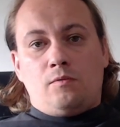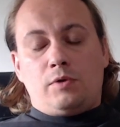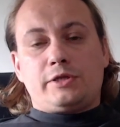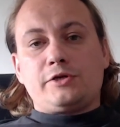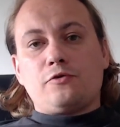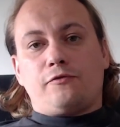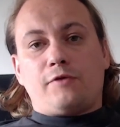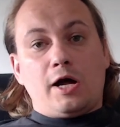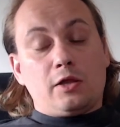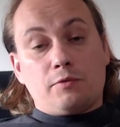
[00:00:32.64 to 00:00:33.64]
Whether you're
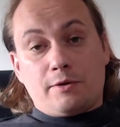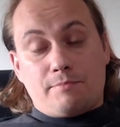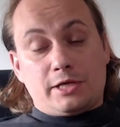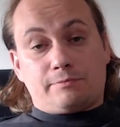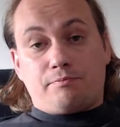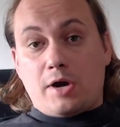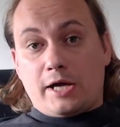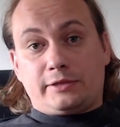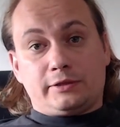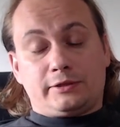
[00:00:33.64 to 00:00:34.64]
following best
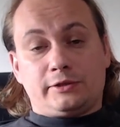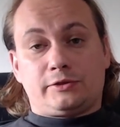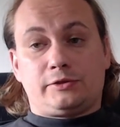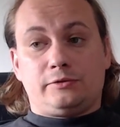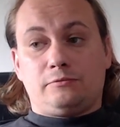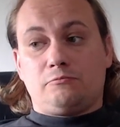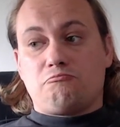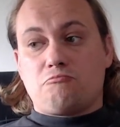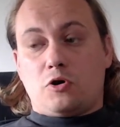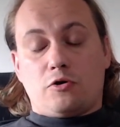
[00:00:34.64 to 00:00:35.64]
practices
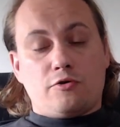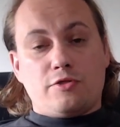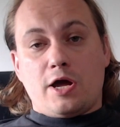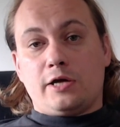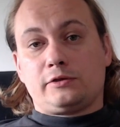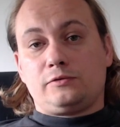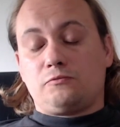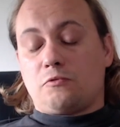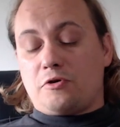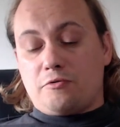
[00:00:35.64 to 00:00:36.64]
or not,
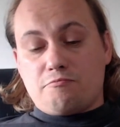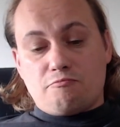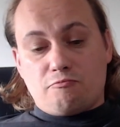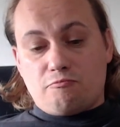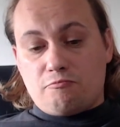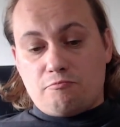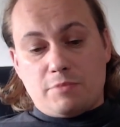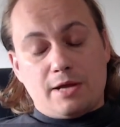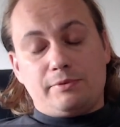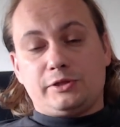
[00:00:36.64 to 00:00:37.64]
or
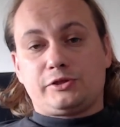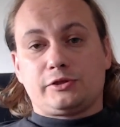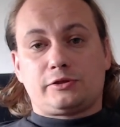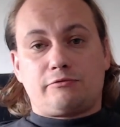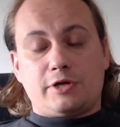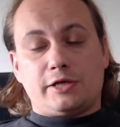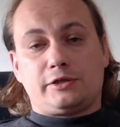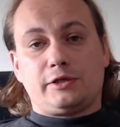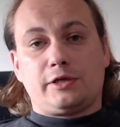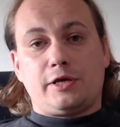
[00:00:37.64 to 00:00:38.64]
maybe just
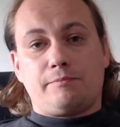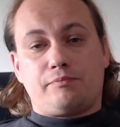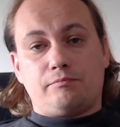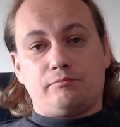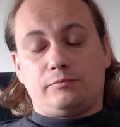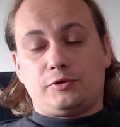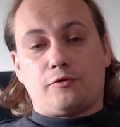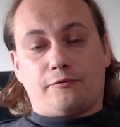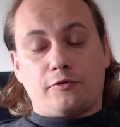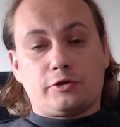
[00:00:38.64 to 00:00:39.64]
creating
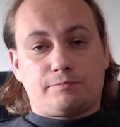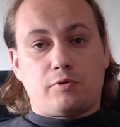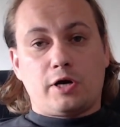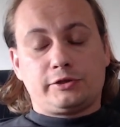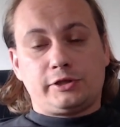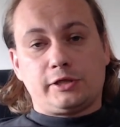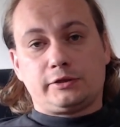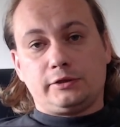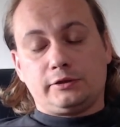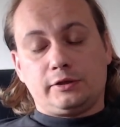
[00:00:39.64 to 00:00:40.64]
your first
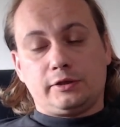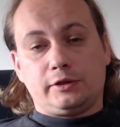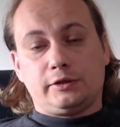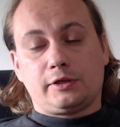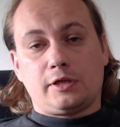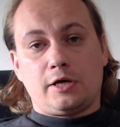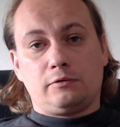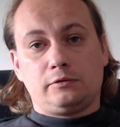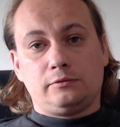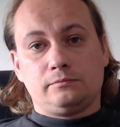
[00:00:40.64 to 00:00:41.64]
project in the
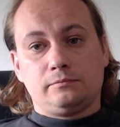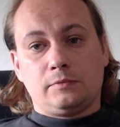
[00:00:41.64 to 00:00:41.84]
cloud,